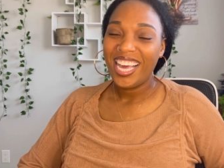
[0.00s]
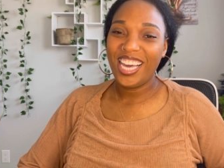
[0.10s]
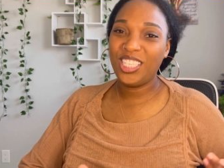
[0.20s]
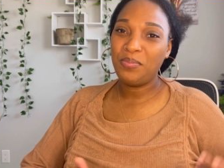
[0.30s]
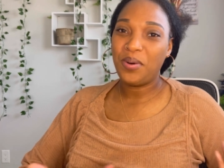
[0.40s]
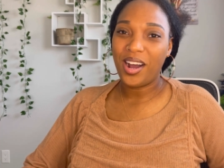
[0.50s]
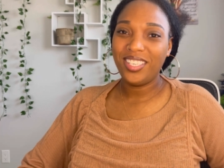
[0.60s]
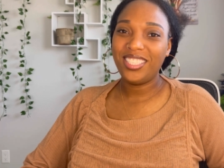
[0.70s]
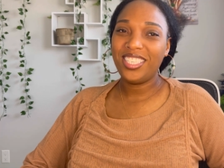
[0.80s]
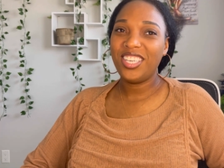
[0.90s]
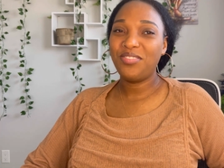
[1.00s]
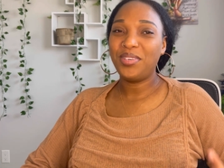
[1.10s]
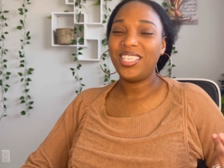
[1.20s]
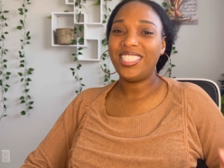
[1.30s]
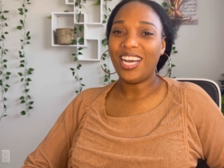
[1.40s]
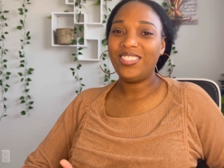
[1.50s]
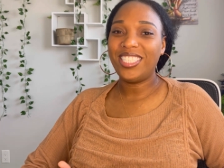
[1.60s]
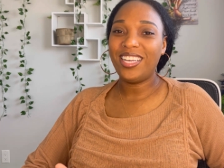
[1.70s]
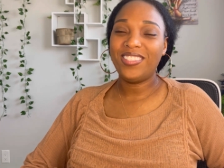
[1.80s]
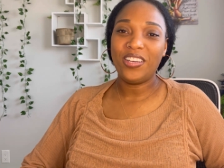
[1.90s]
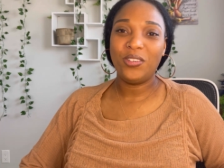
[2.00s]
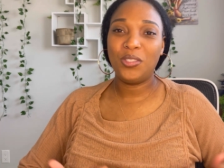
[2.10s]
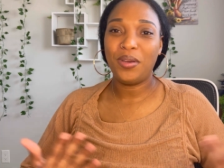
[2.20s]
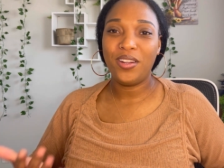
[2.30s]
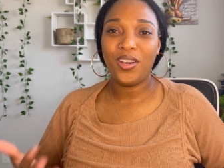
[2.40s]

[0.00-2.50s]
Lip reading: it's positive, but the downside is that you're spending